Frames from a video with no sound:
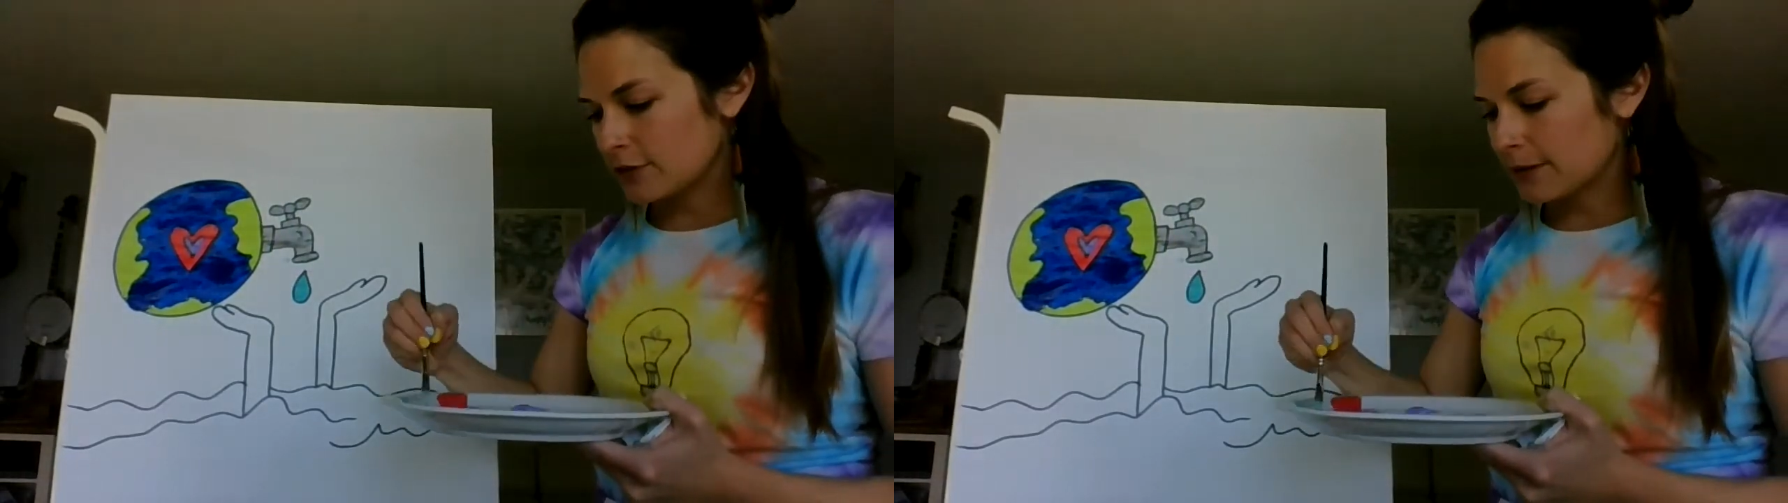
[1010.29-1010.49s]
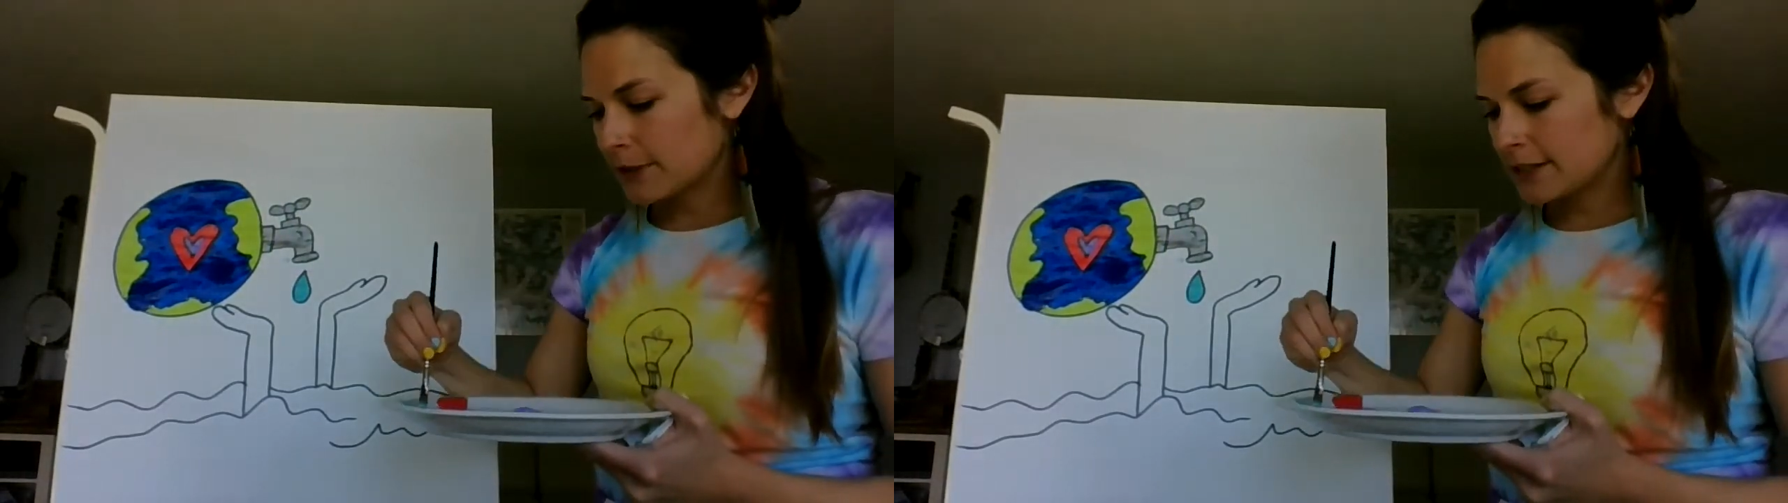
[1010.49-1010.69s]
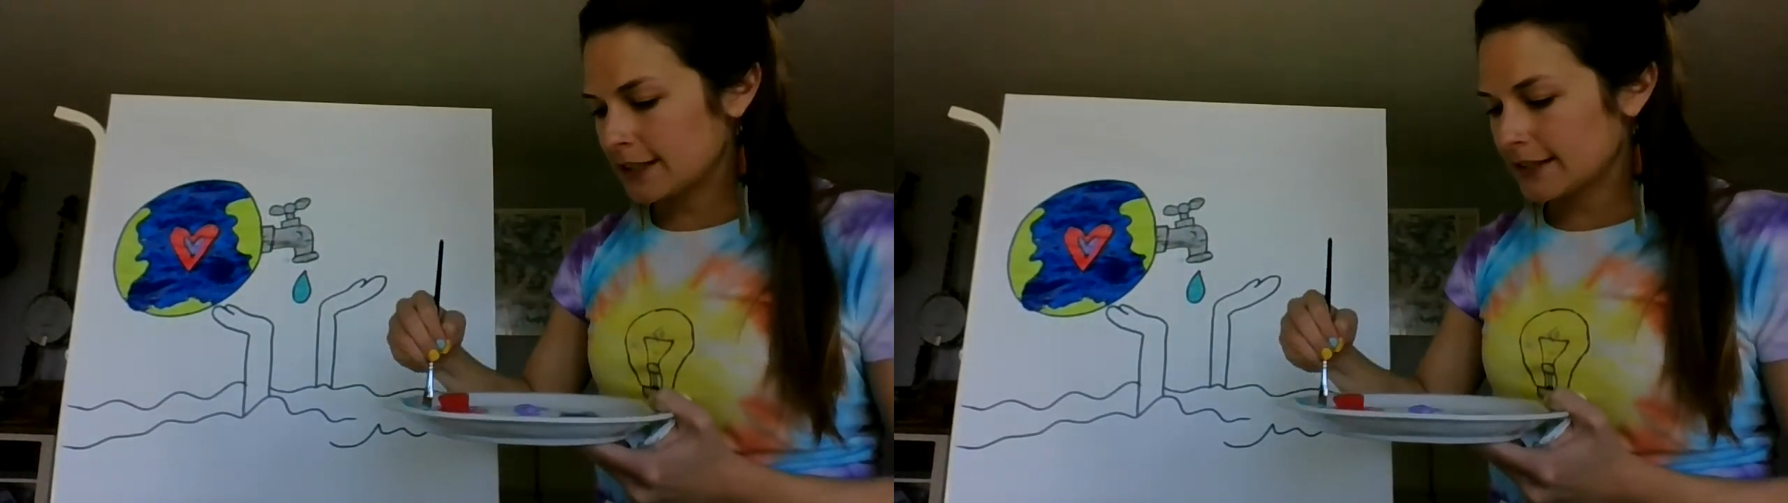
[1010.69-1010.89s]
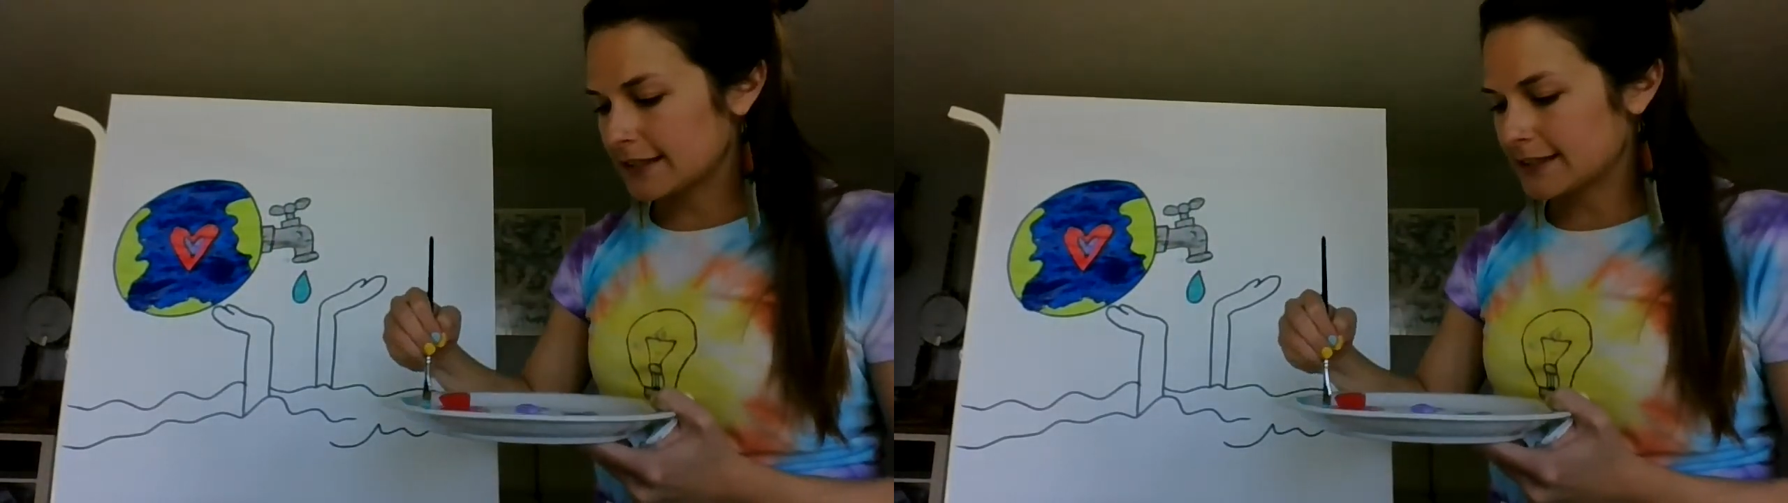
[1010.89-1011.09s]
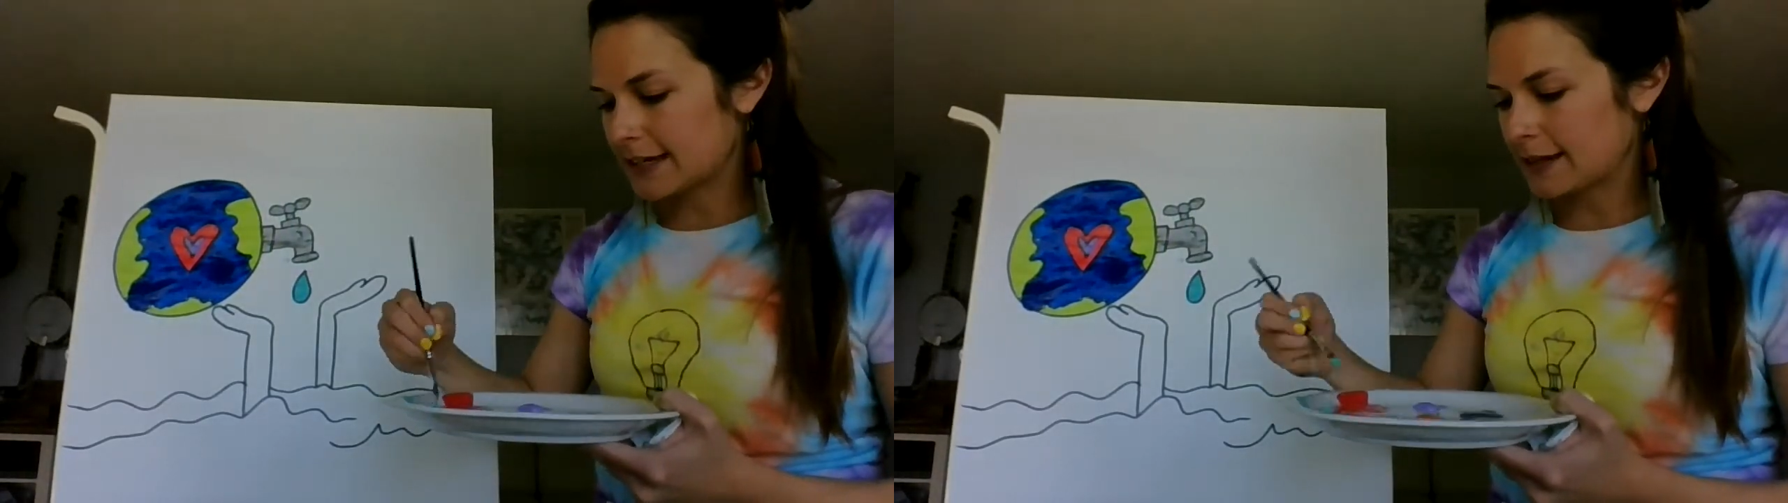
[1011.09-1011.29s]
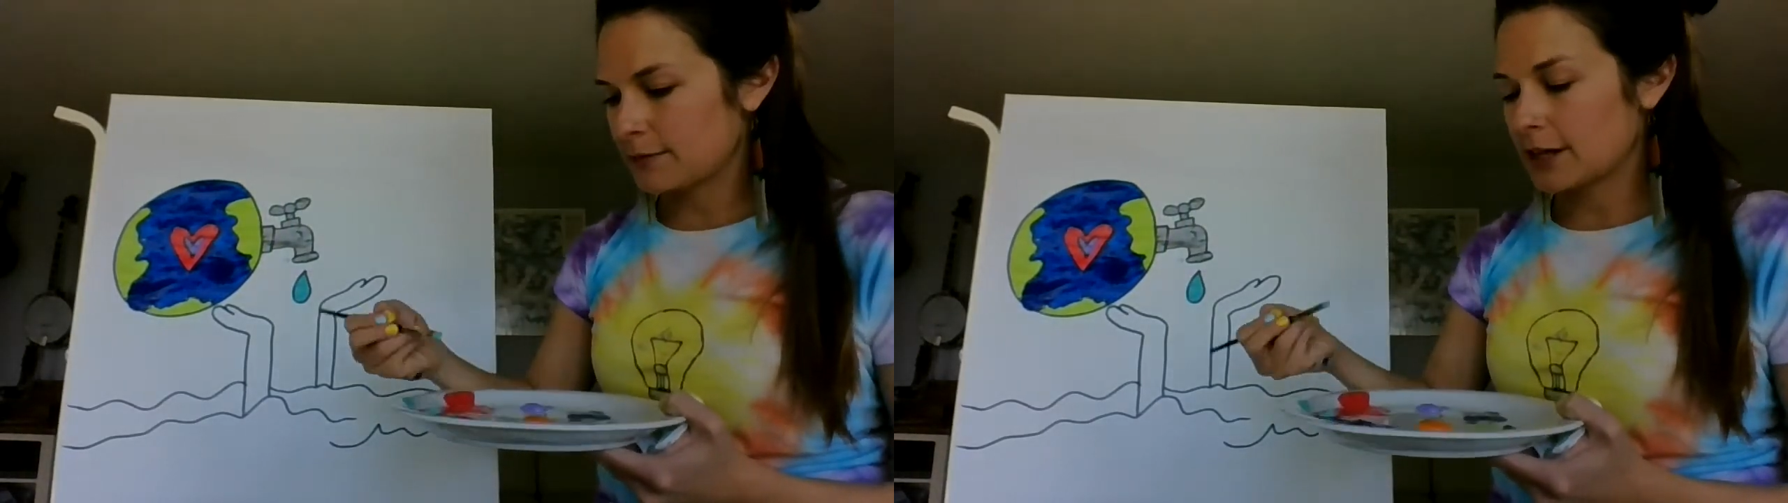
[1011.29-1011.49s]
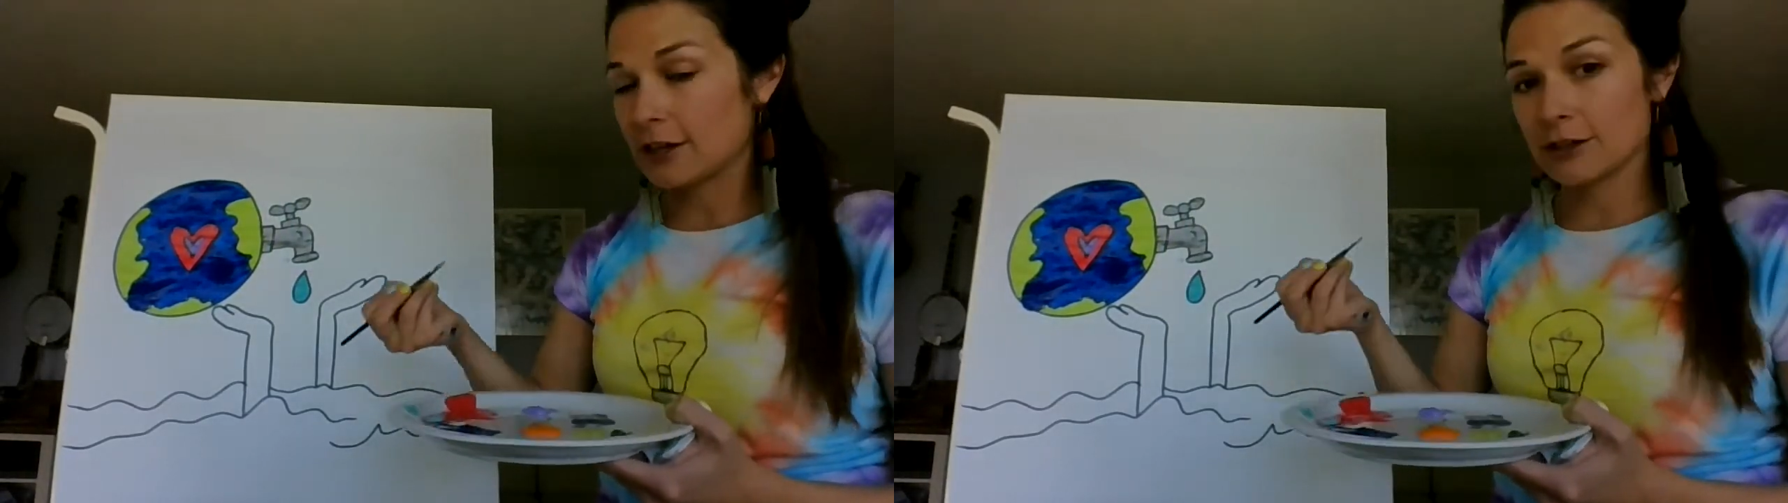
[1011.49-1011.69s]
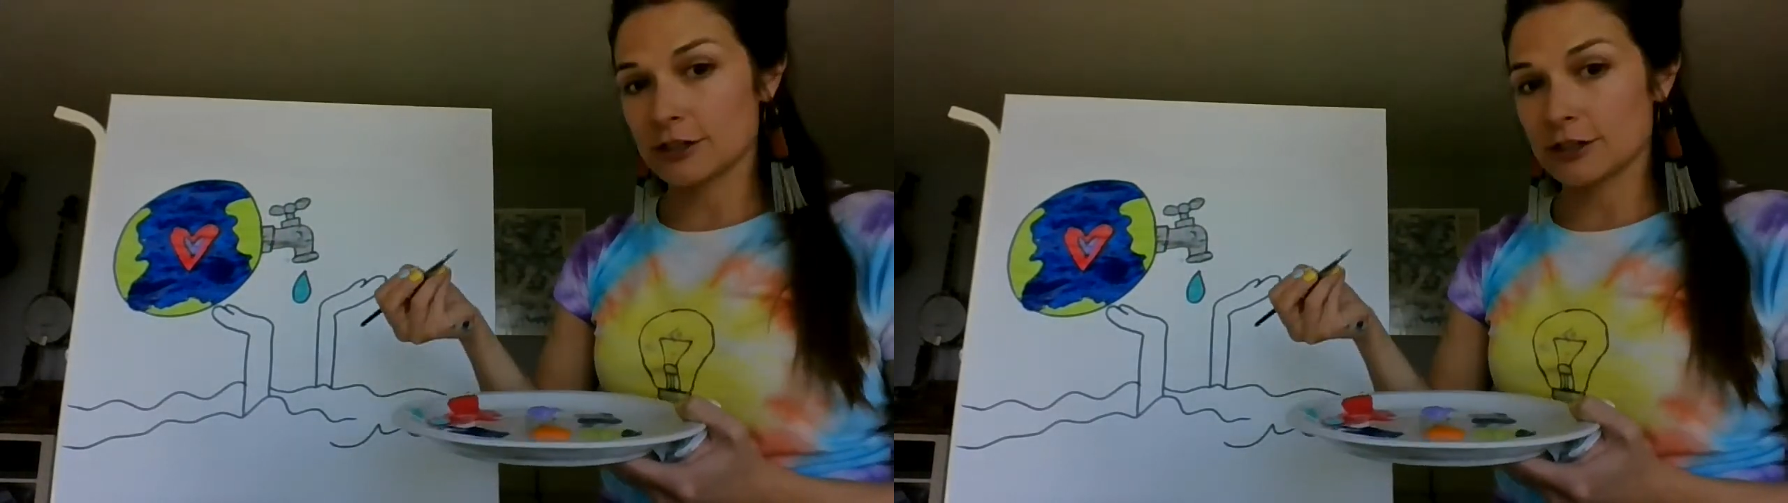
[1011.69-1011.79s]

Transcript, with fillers: I'm gonna take the same color